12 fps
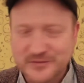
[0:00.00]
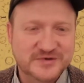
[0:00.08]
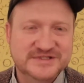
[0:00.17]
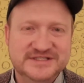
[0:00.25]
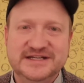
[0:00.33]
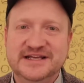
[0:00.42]
We're
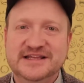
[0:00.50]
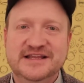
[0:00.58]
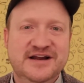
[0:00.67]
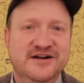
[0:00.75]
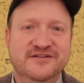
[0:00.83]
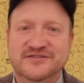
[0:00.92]
sitting
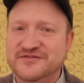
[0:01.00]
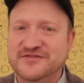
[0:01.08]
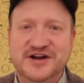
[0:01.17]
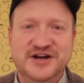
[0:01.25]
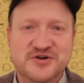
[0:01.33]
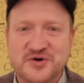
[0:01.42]
there, it was
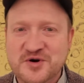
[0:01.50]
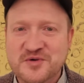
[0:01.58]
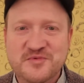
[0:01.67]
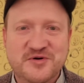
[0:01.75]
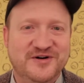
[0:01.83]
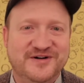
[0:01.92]
very
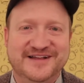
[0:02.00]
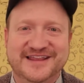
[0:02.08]
normal.